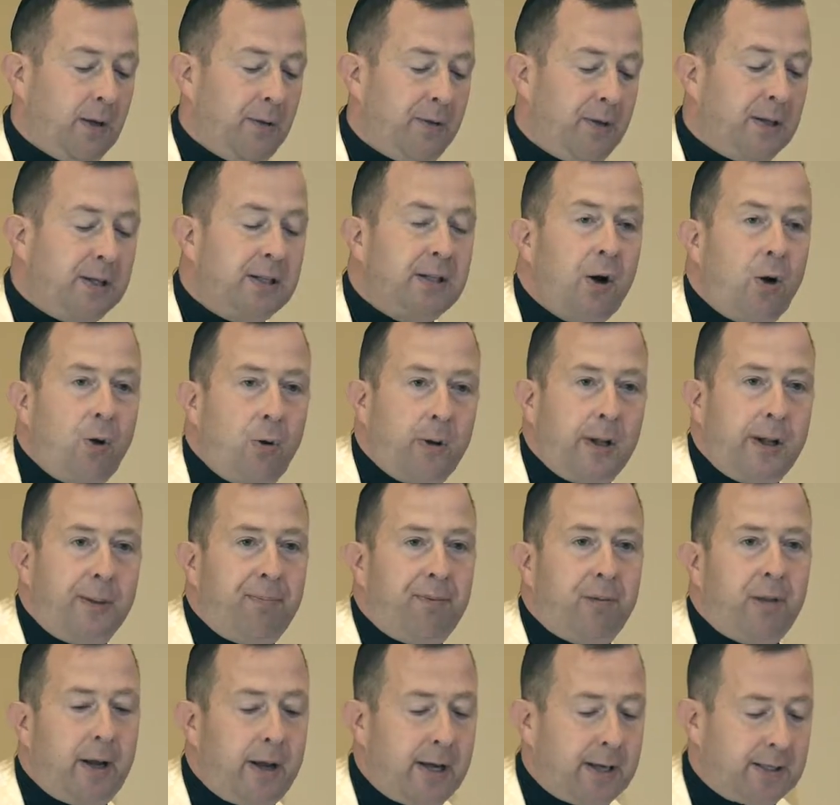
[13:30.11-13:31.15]
This holy
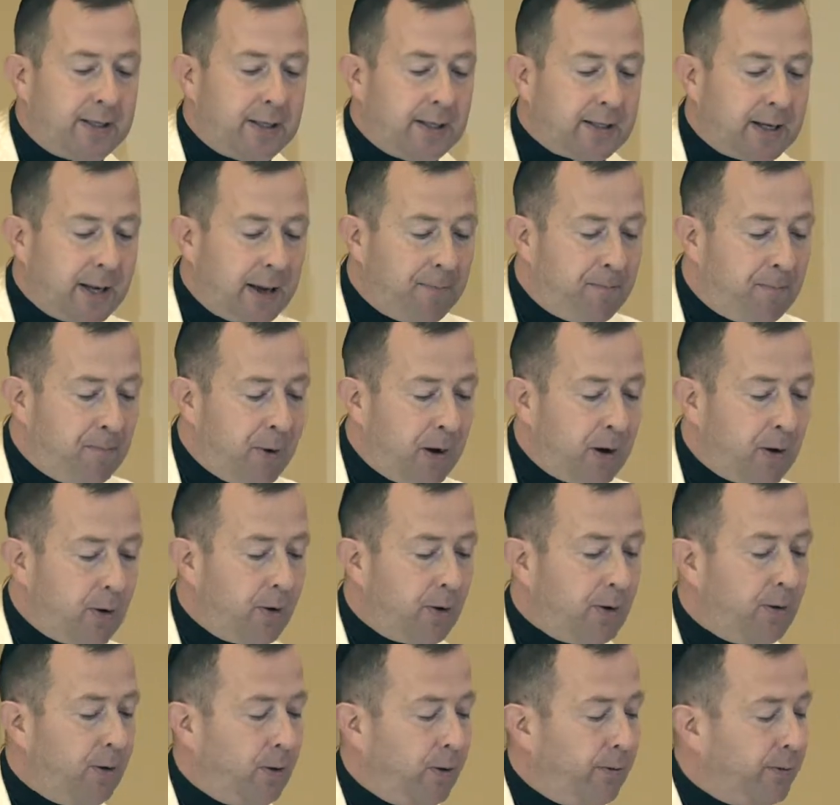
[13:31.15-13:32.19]
place is a
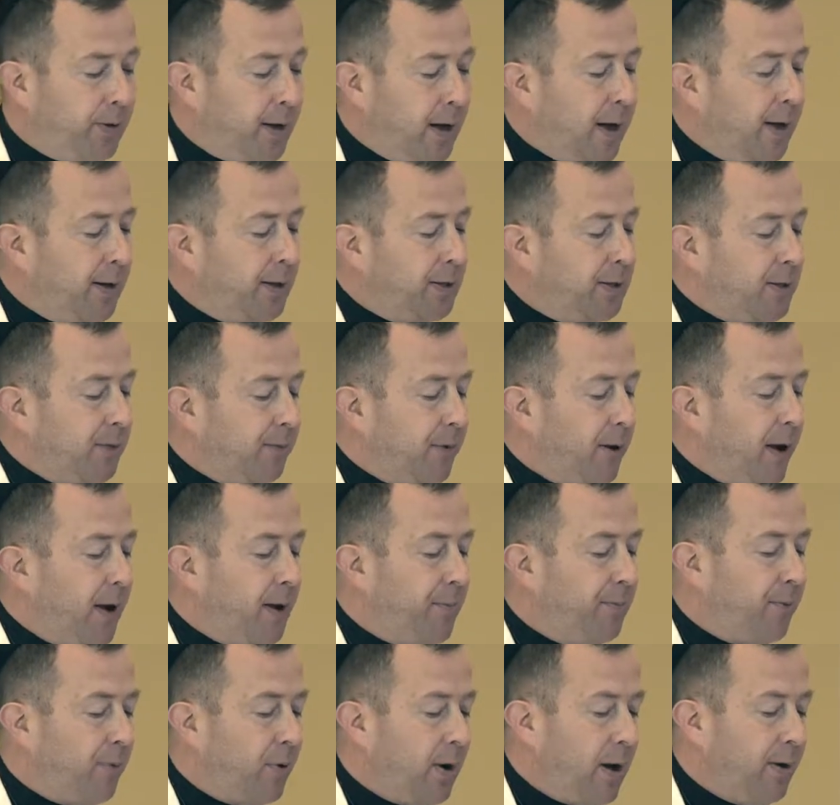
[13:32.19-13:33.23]
miracle of God's
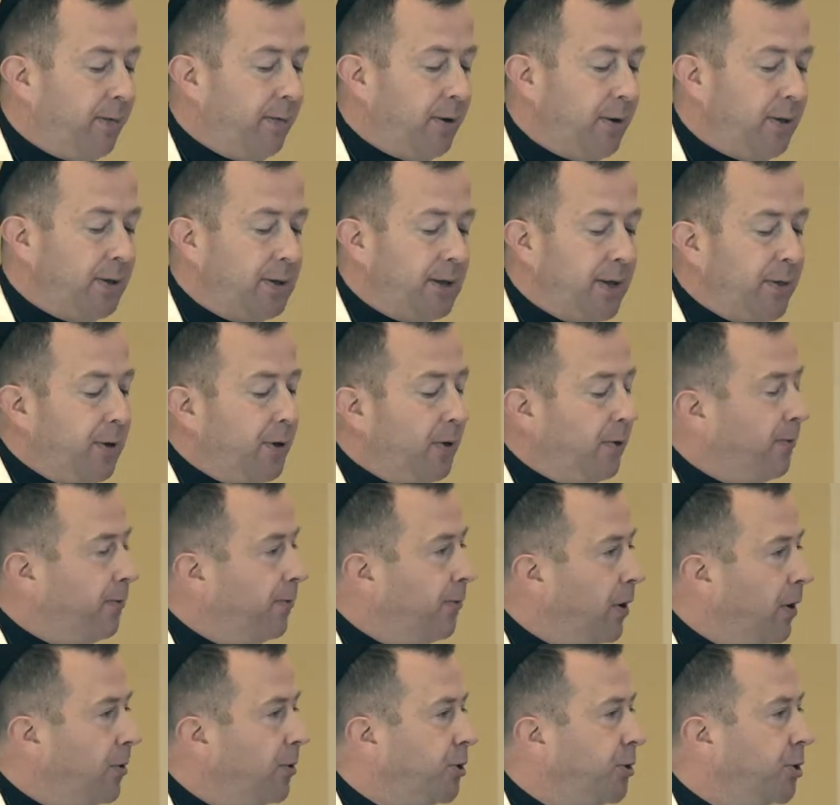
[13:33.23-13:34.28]
divine providence and the
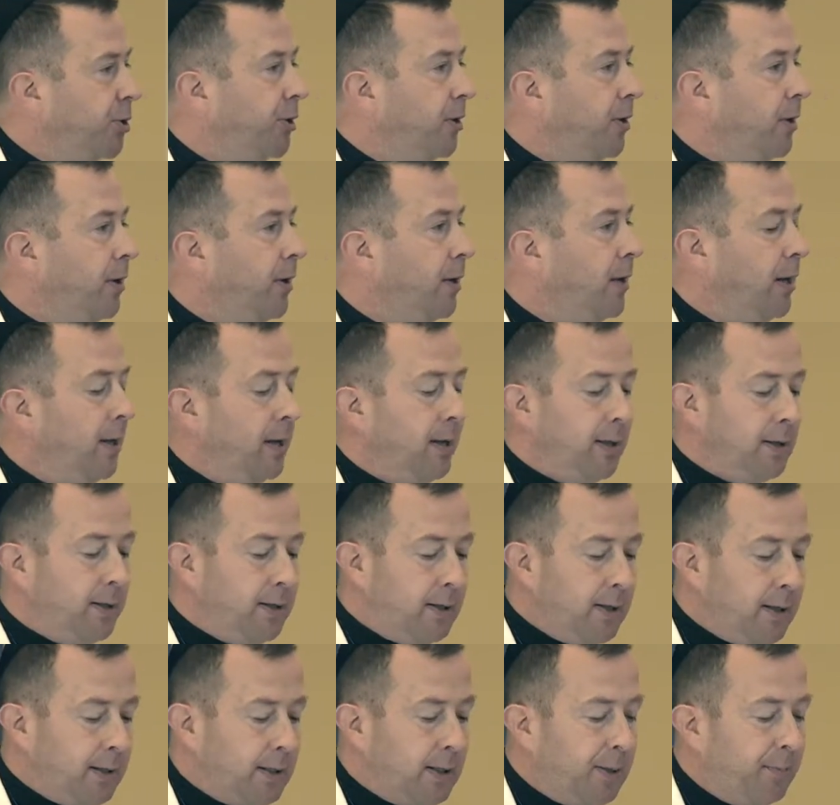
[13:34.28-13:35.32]
devotion,
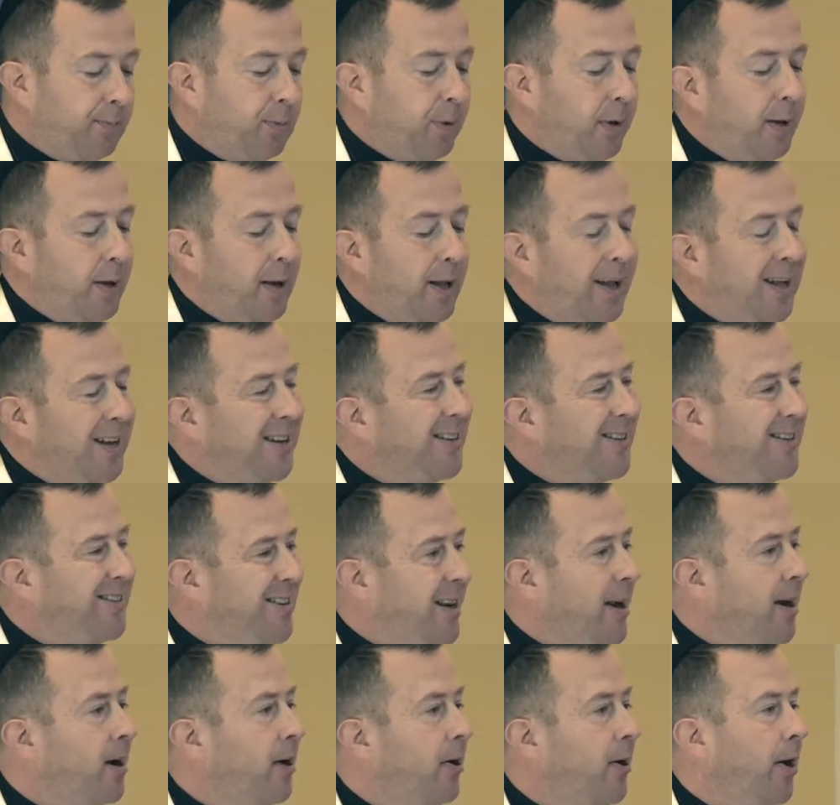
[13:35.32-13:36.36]
discipline, and
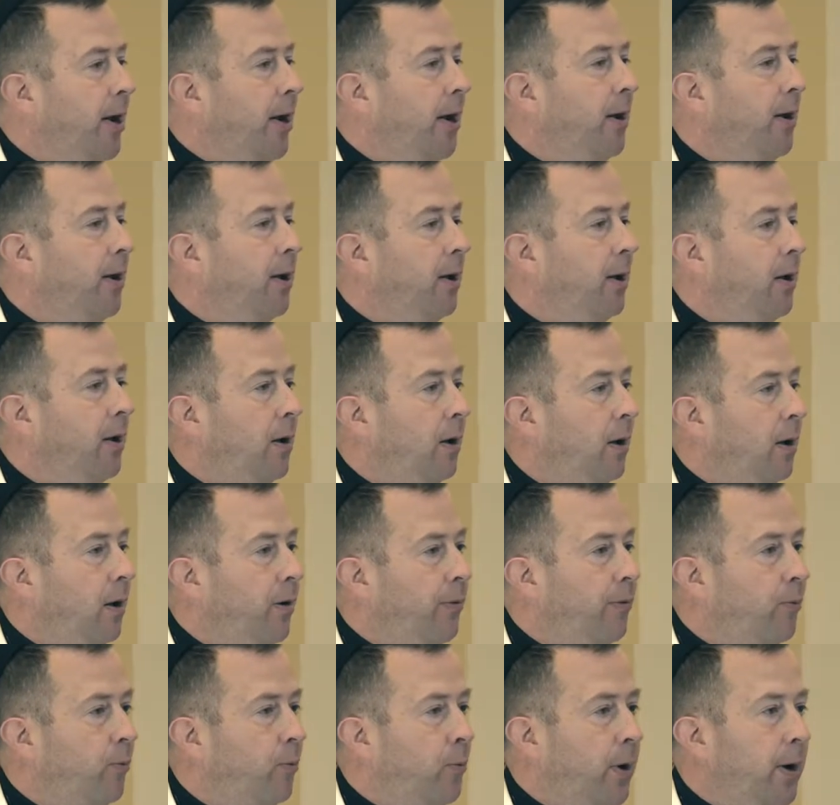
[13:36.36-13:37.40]
daring
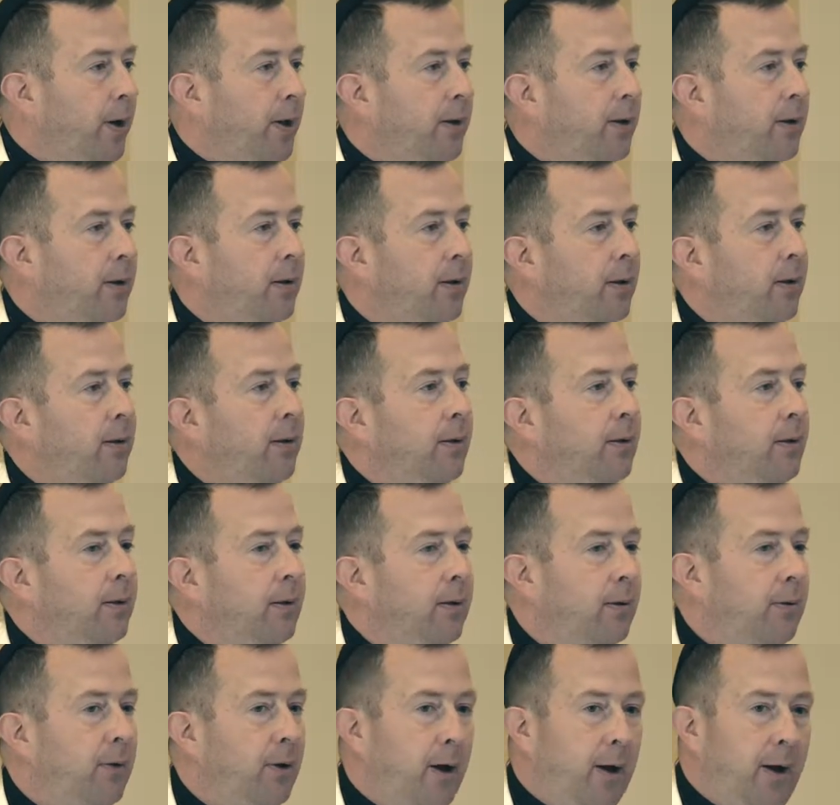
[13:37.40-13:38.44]
of one
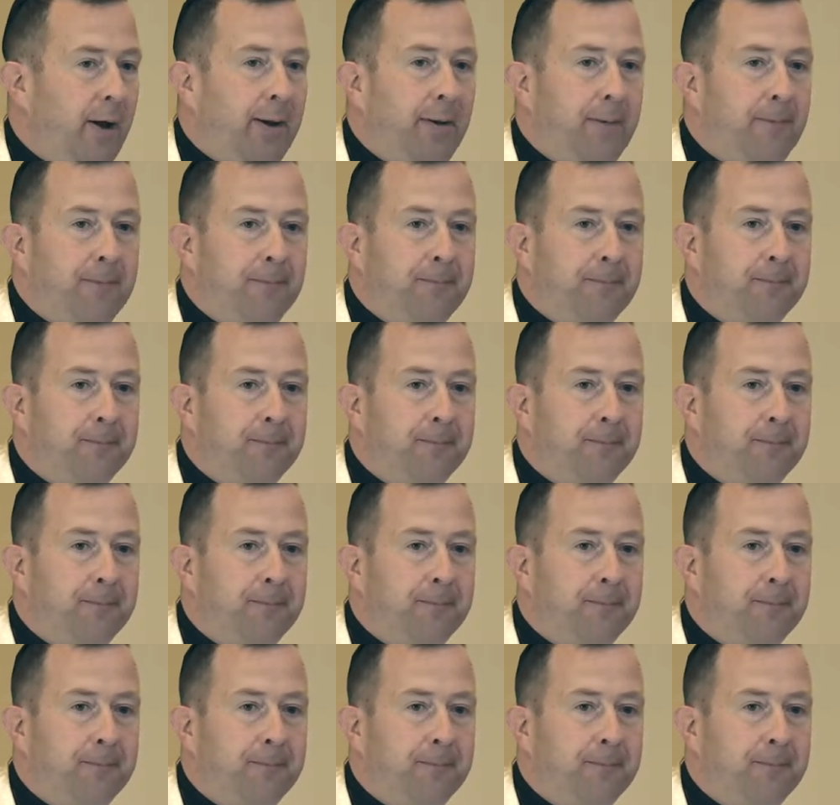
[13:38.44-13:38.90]
nun.